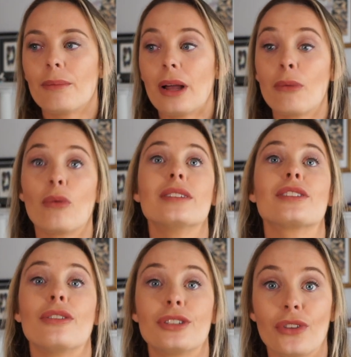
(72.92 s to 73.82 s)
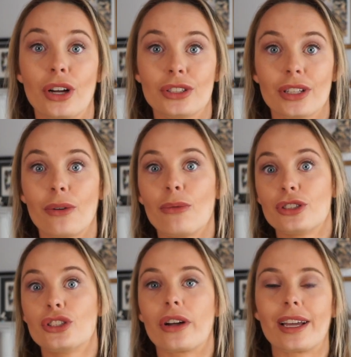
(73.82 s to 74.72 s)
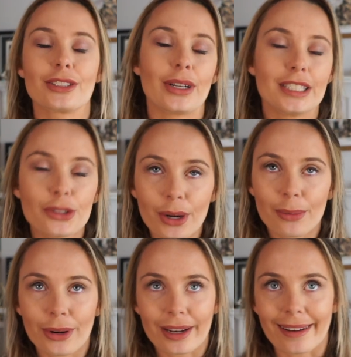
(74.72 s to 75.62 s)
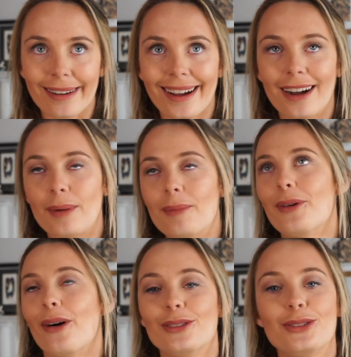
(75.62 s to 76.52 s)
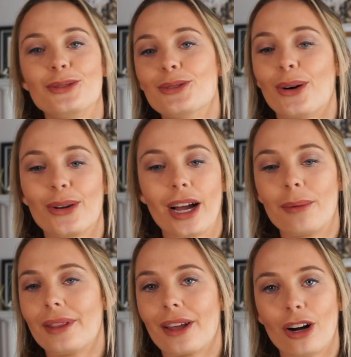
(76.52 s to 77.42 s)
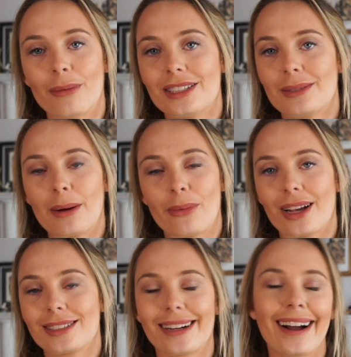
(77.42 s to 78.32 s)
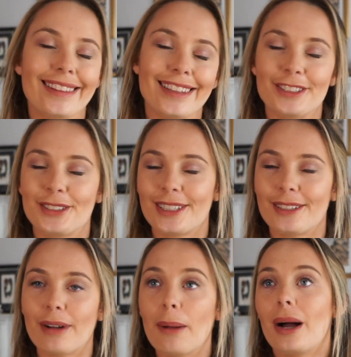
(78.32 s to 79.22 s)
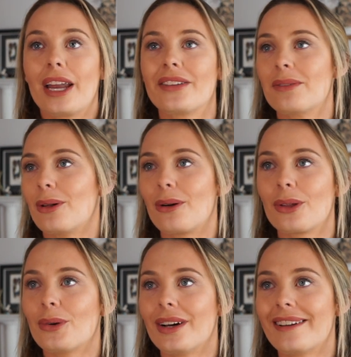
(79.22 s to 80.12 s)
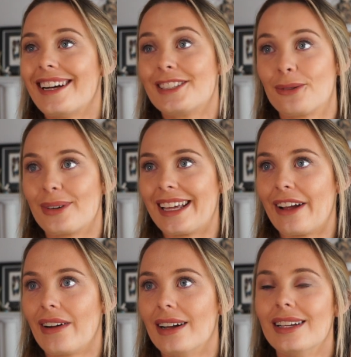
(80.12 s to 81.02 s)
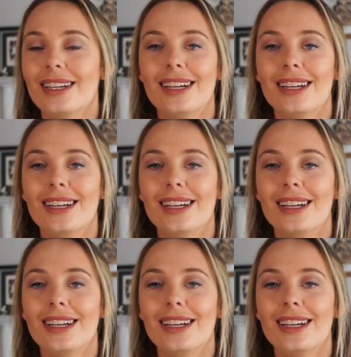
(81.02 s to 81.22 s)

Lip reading: It was controversial and it was shocking, so I do want to put it in. Do not come in the comments about Brexit. I might even block the word. I don't want to hear it.